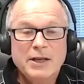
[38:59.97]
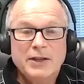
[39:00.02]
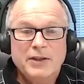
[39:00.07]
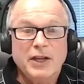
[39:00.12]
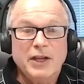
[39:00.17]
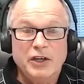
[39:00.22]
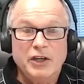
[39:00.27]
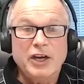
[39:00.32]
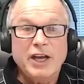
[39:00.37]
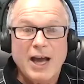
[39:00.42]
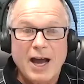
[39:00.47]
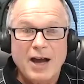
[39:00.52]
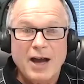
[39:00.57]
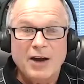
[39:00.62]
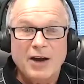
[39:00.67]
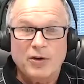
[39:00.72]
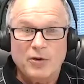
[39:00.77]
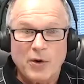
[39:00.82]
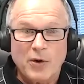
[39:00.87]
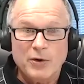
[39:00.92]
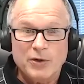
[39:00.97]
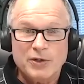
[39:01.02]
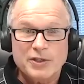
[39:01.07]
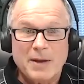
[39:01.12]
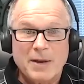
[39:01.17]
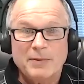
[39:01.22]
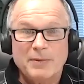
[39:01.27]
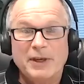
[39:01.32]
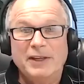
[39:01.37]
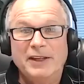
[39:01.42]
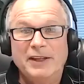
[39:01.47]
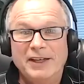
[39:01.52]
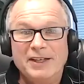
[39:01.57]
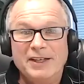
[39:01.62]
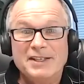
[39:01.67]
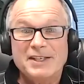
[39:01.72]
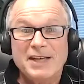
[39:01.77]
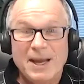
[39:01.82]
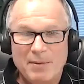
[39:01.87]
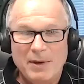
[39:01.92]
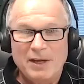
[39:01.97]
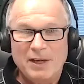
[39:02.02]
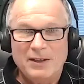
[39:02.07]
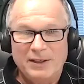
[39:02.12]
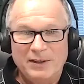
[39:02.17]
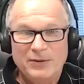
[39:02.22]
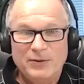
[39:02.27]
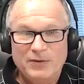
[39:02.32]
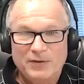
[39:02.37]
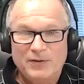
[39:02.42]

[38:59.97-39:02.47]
that you can't grow something that is chemically